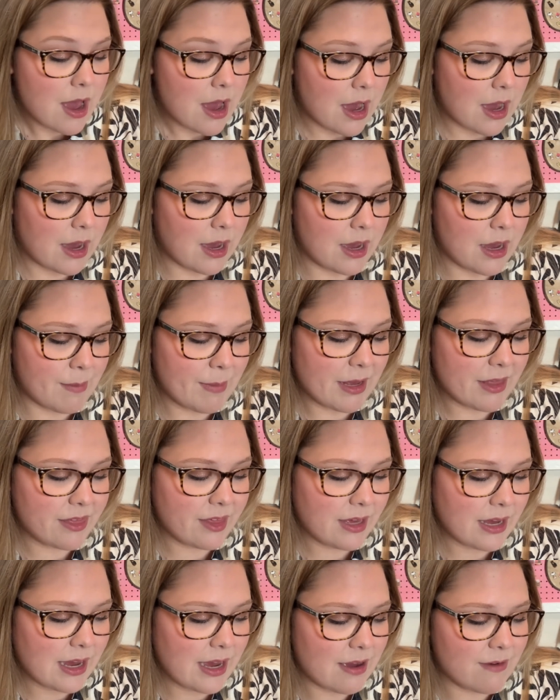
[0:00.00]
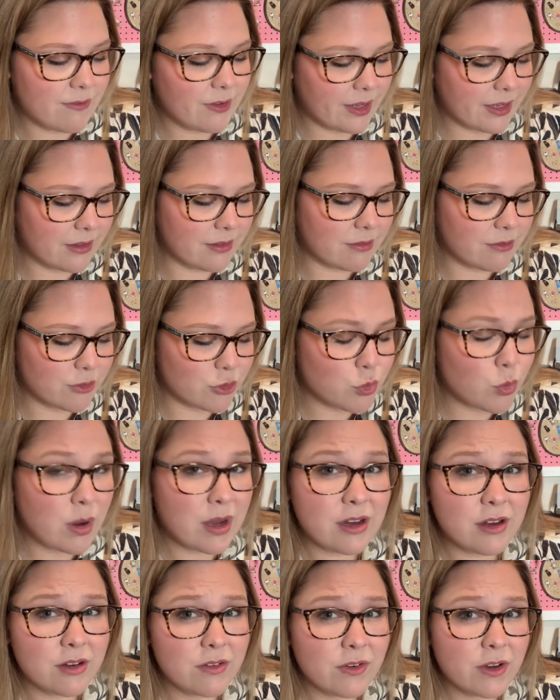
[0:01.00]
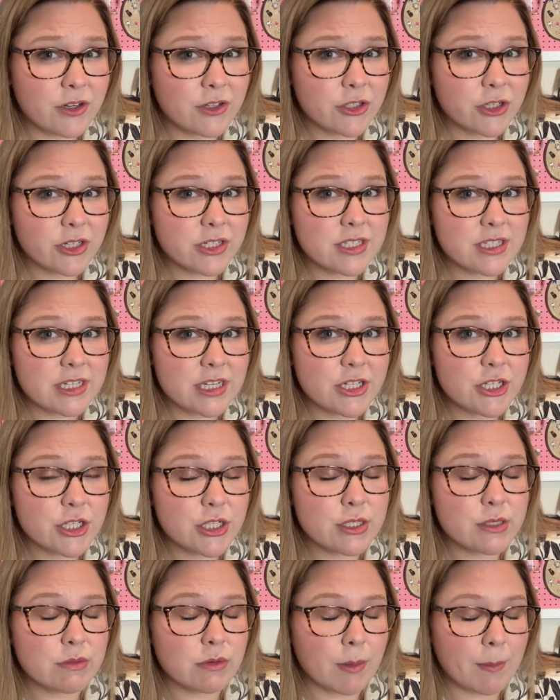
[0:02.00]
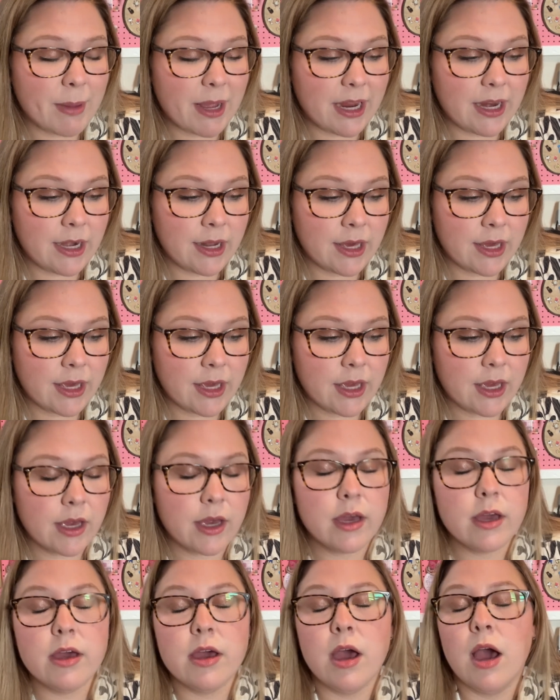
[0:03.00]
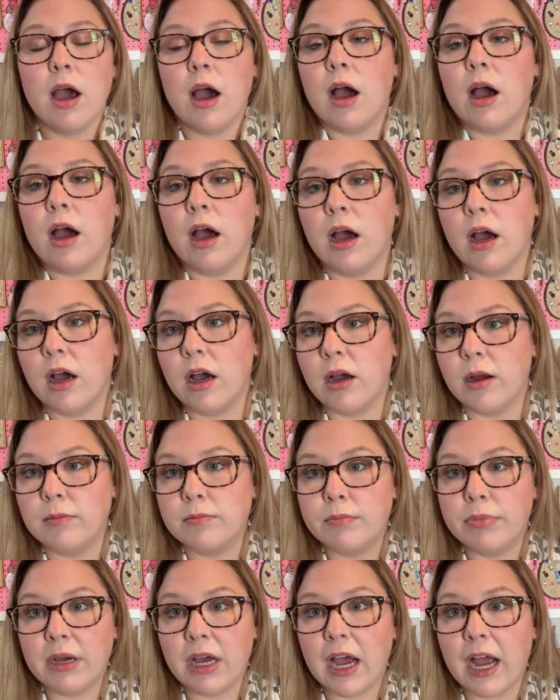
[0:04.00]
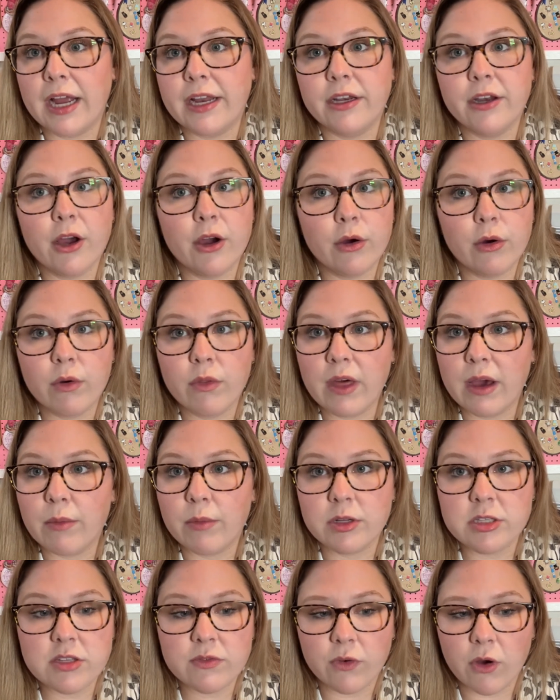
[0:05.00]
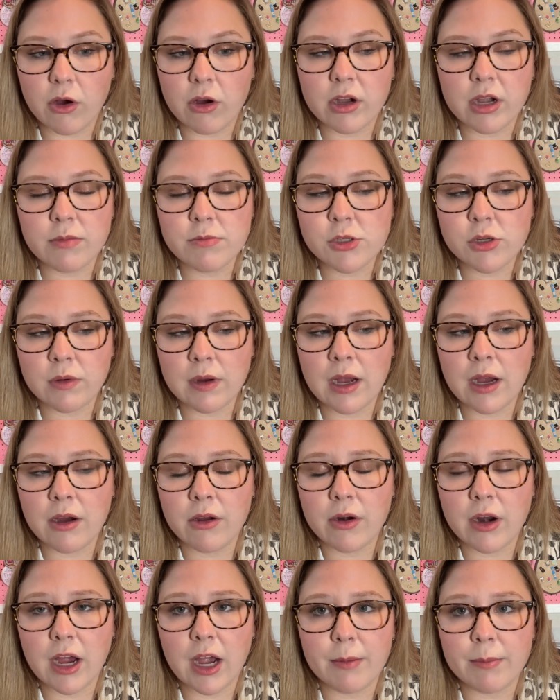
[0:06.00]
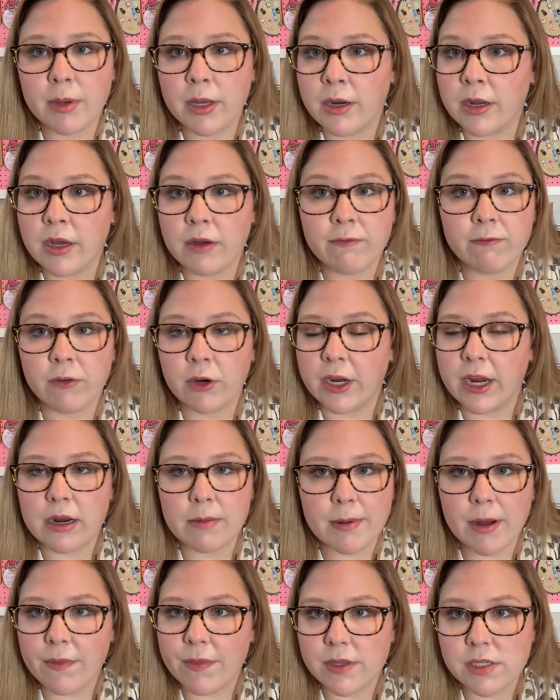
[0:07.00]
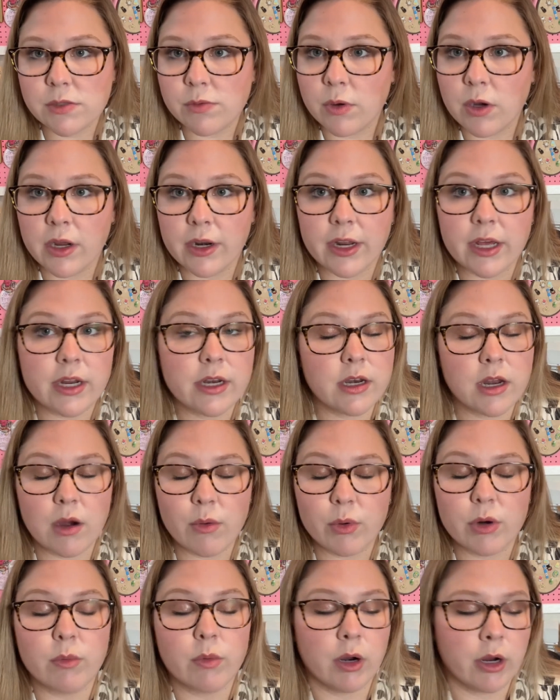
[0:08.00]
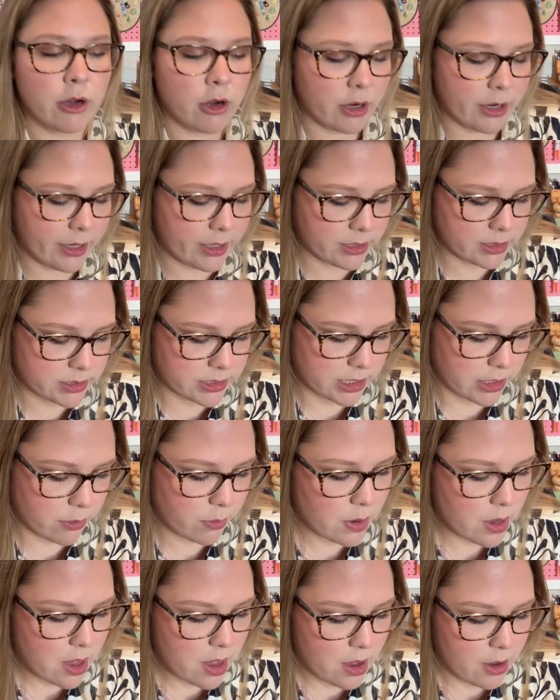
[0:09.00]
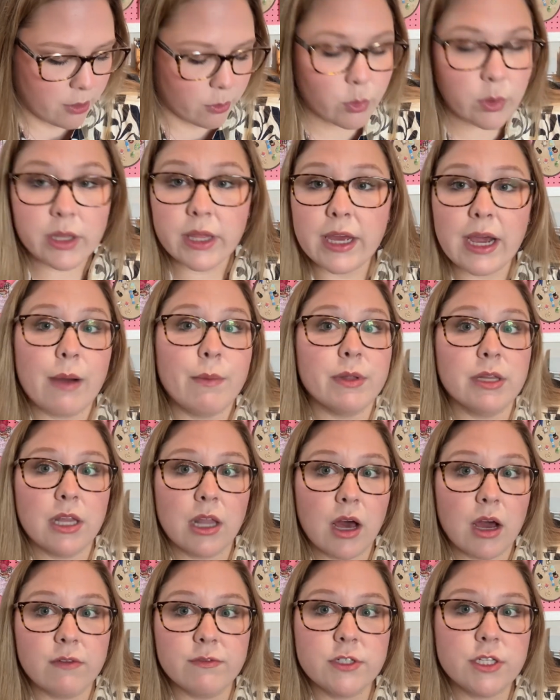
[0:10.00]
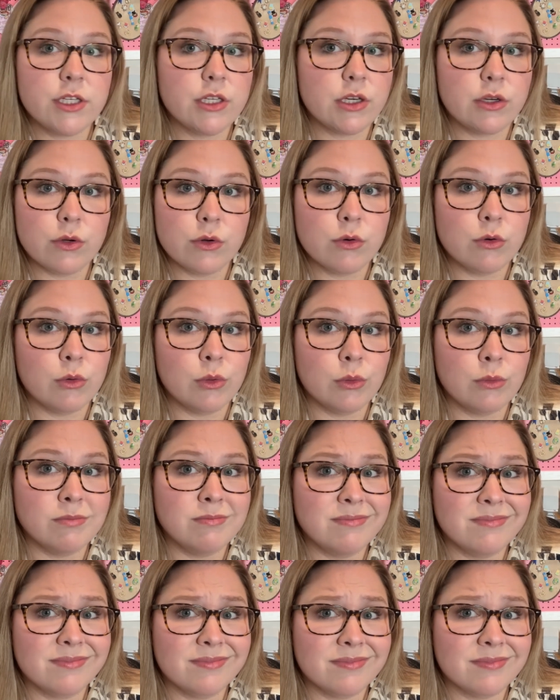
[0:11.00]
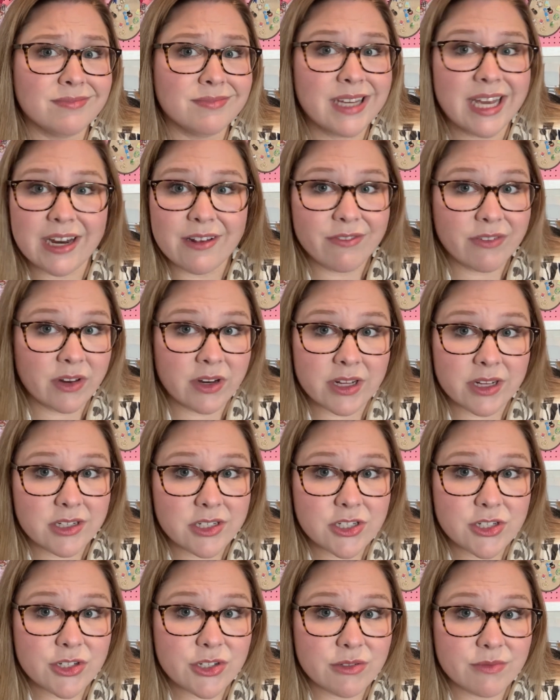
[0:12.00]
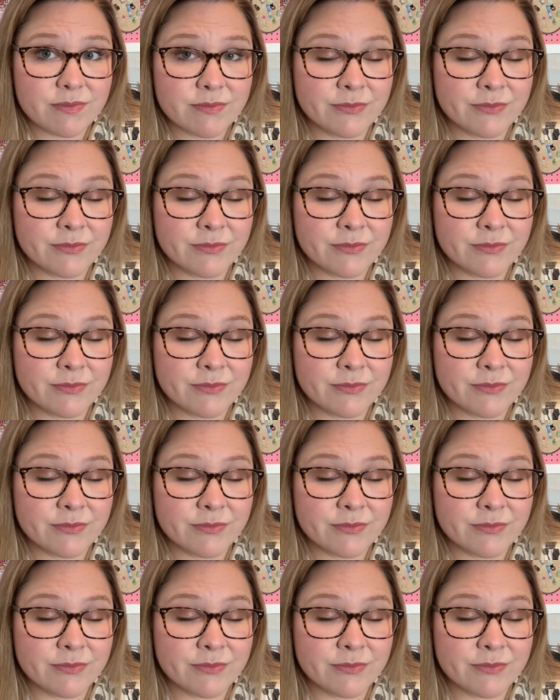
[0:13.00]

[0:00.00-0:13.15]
I think I have like 1,200 stitches remaining. But I know that once fall comes around, I'm going to forget about this one and not want to work on it. So really, I would love to get it finished.